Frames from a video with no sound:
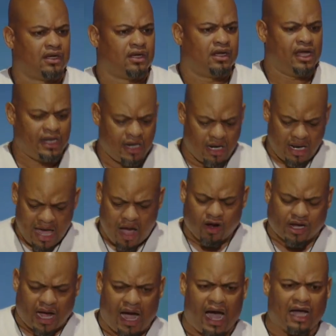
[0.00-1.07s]
and allow
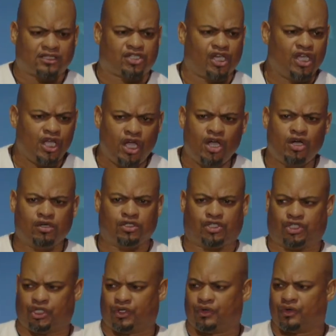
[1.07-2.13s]
God to use
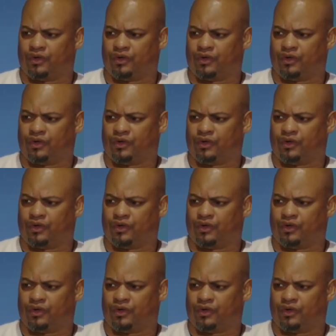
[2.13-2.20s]
you?